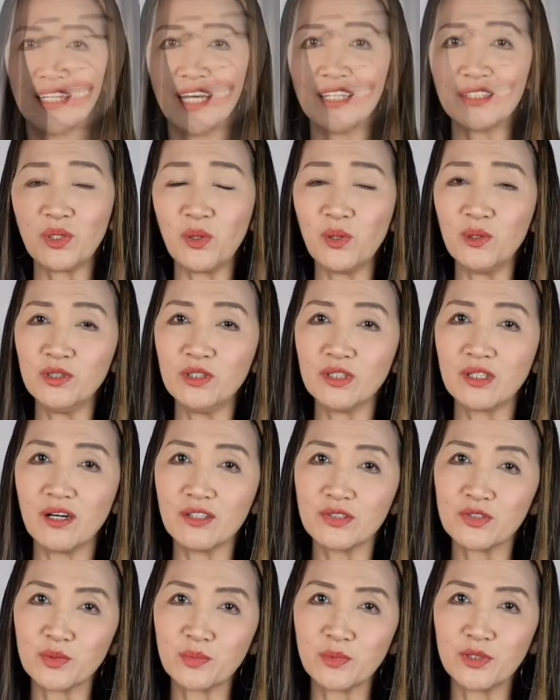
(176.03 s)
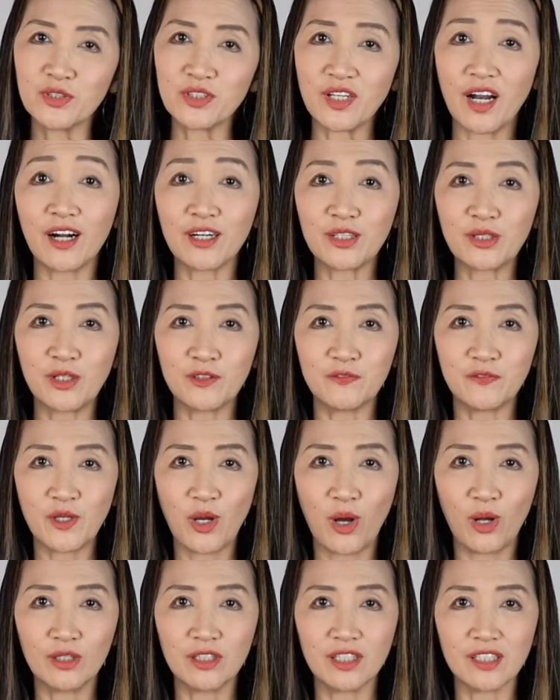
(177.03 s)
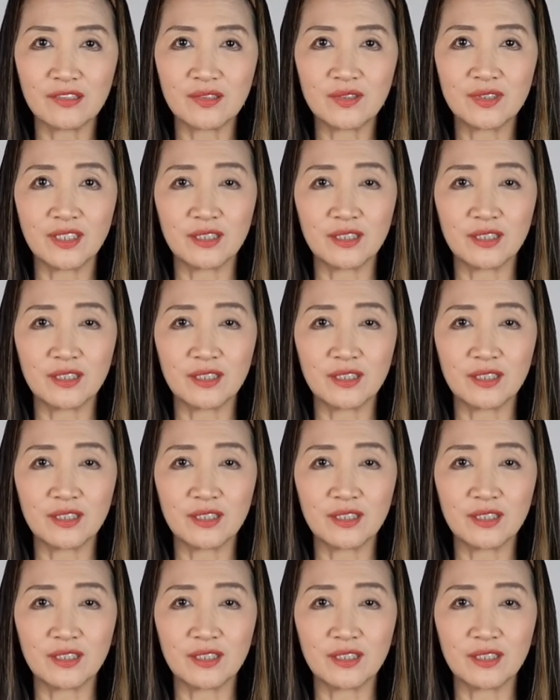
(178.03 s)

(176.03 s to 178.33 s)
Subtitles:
Not all your customers are coffeeholics